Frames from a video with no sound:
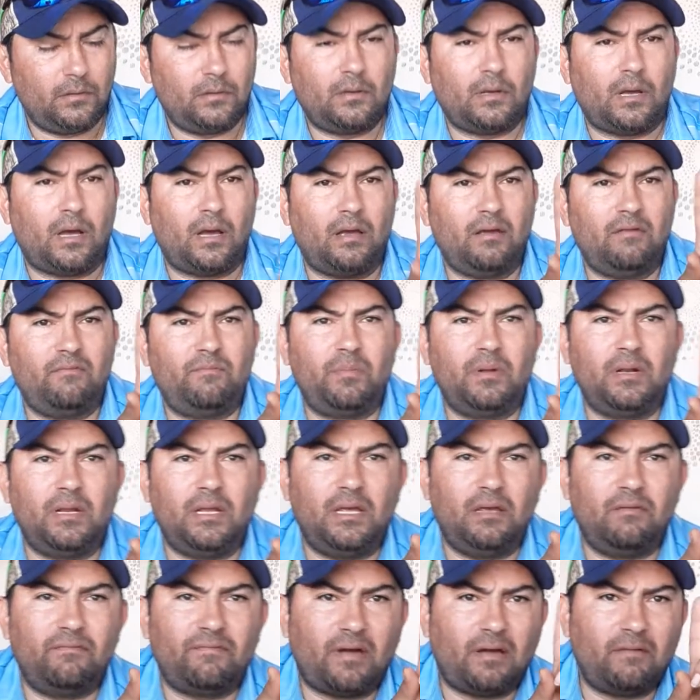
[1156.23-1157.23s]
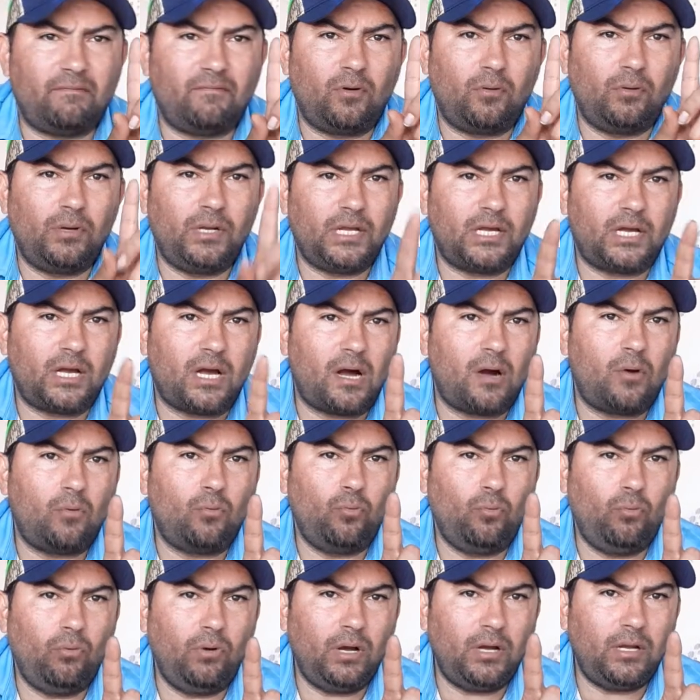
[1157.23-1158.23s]
I believe I've only caught
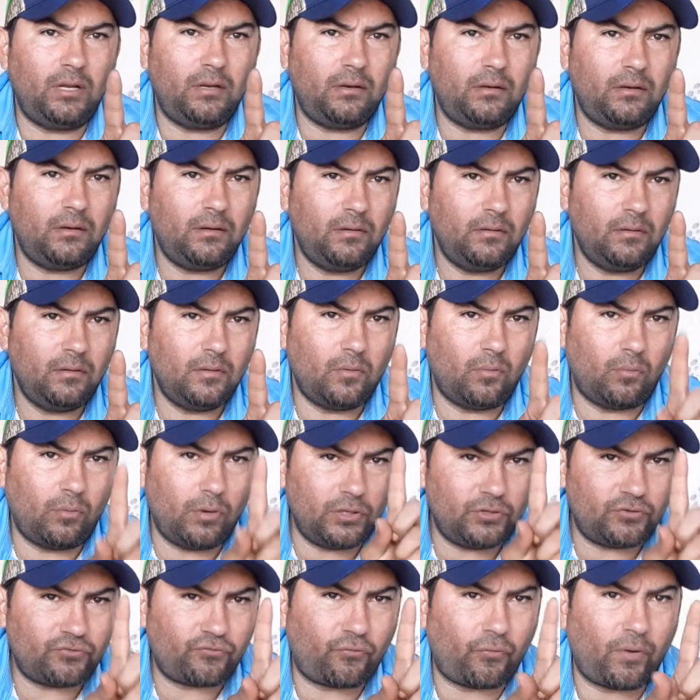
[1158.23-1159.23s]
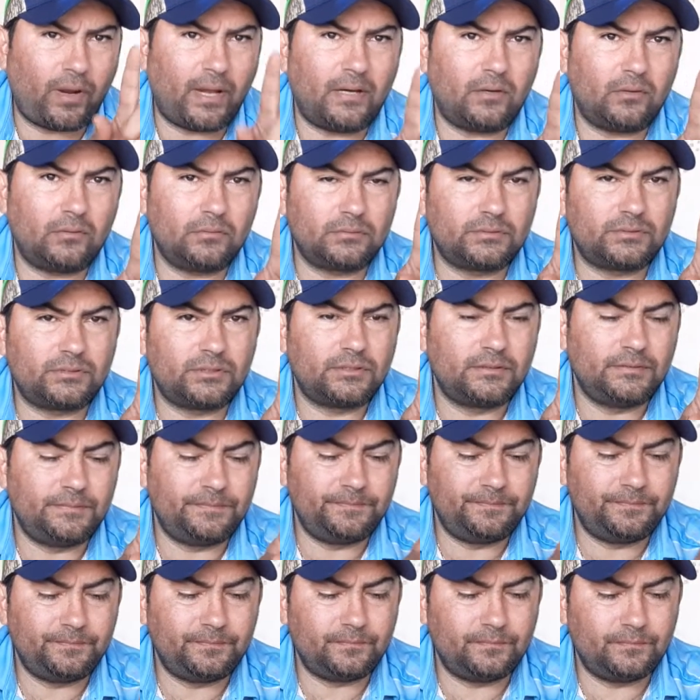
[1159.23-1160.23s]
one trout,
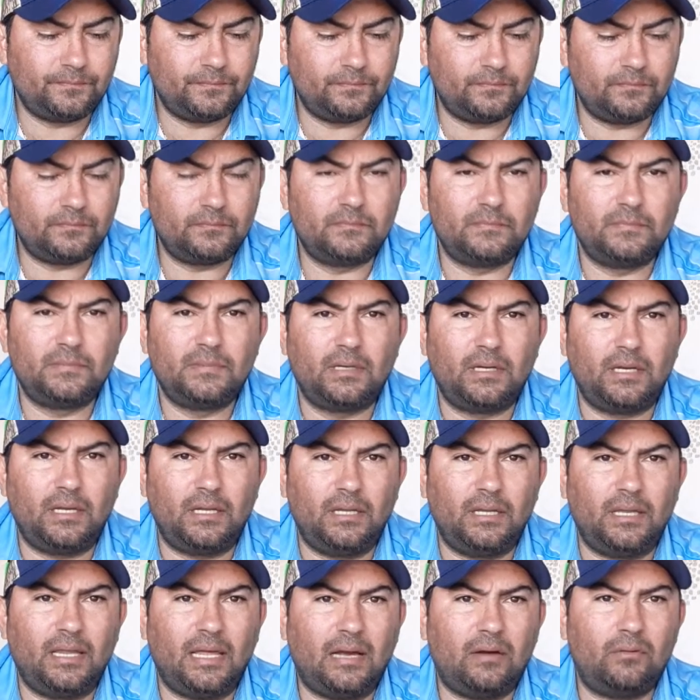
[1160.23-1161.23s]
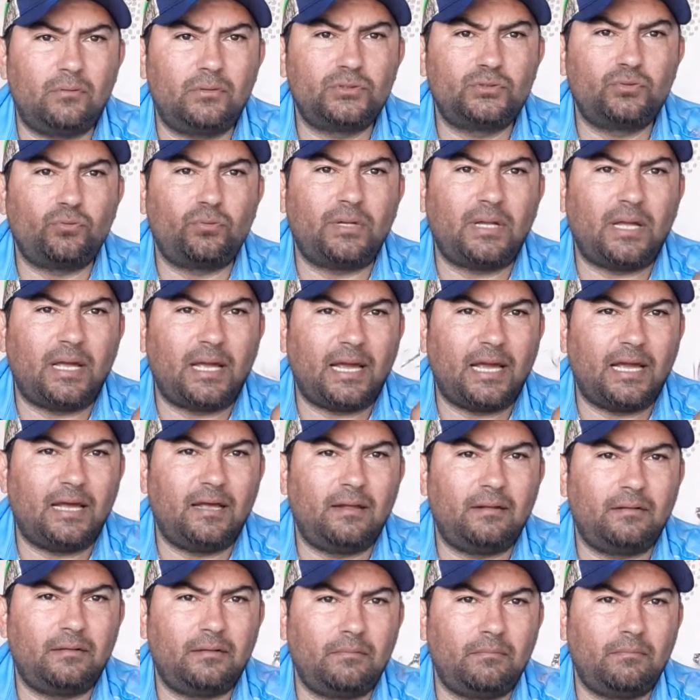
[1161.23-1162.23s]
and that was when I
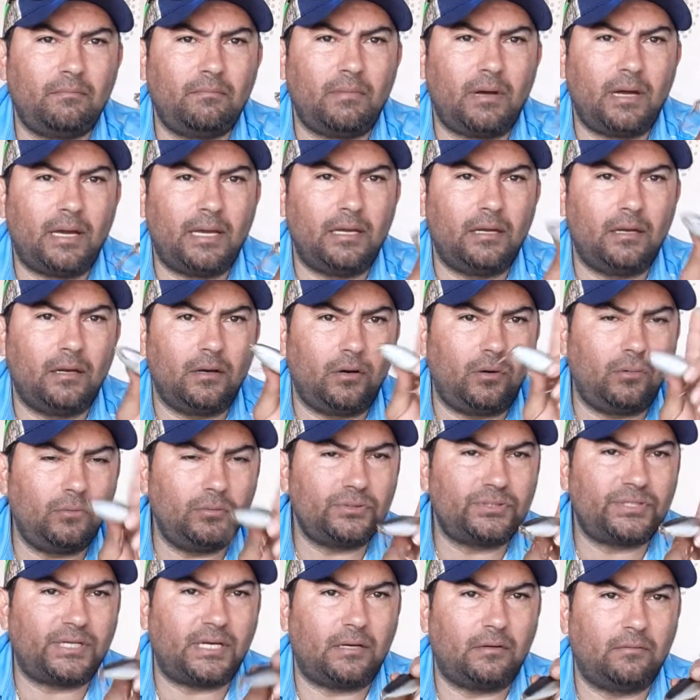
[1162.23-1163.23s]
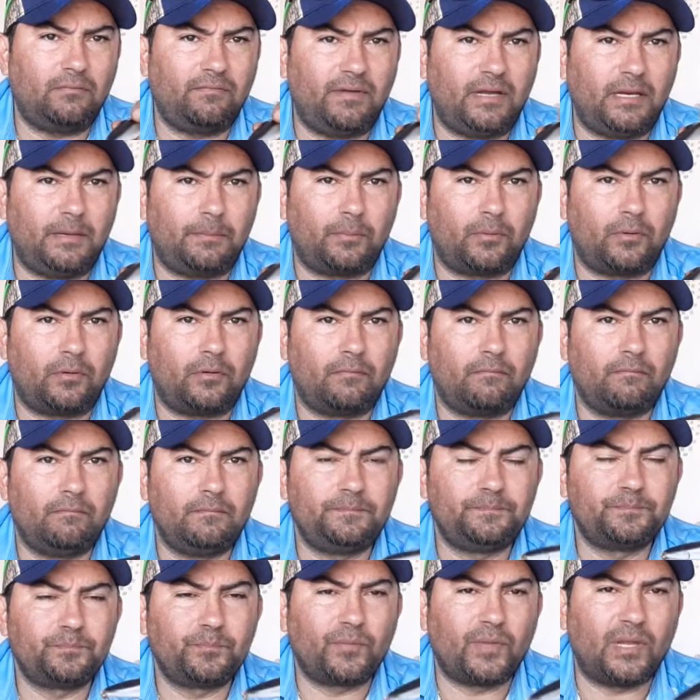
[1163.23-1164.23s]
had my Old Town Vapor,
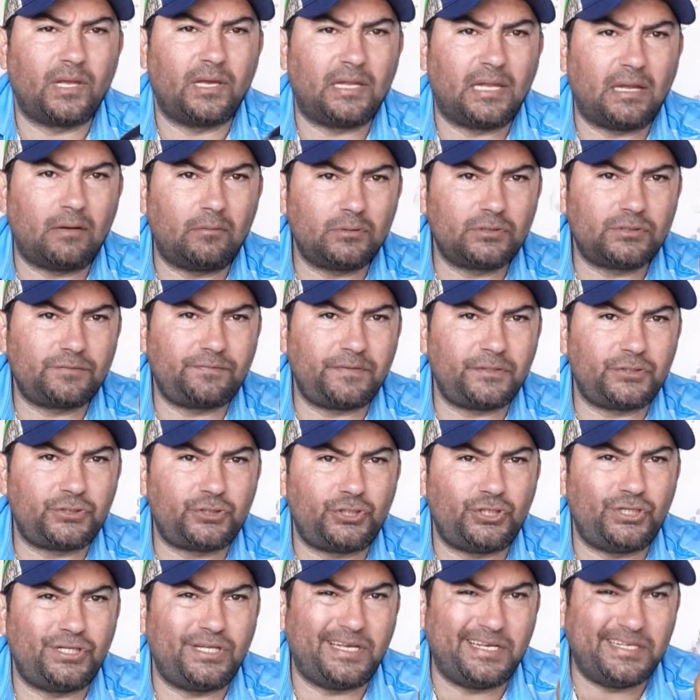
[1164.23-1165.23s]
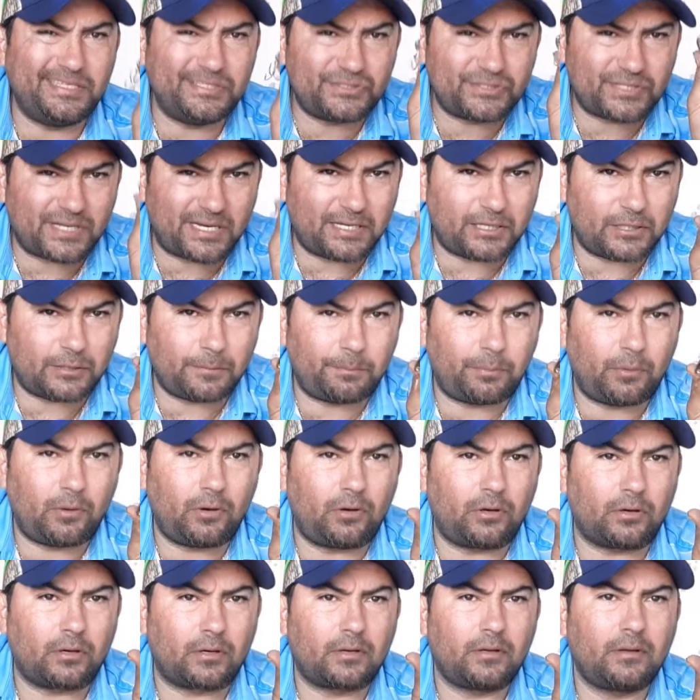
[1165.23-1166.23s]
and I was fishing inside the
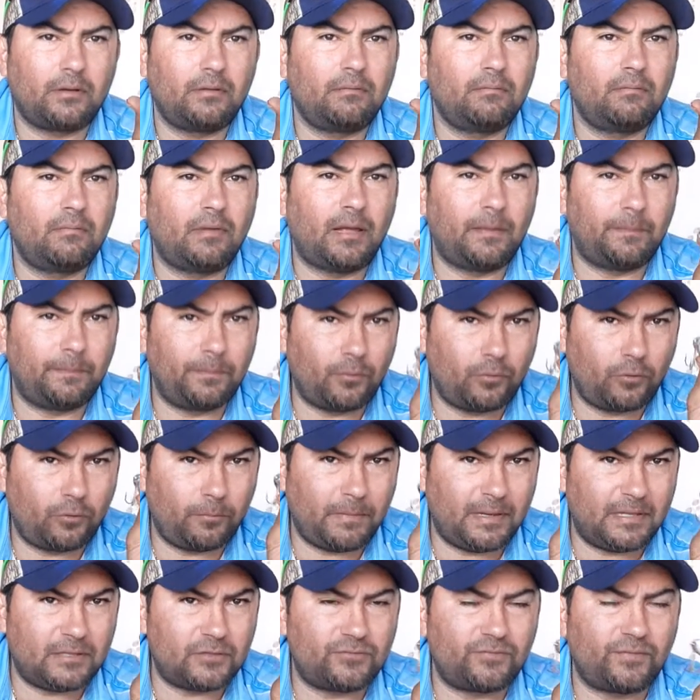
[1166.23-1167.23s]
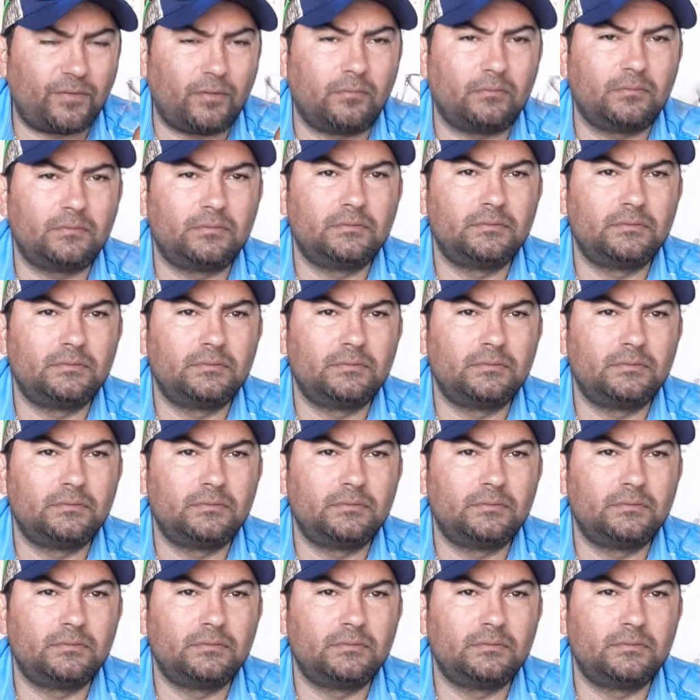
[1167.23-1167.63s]
park at Port Mansfield.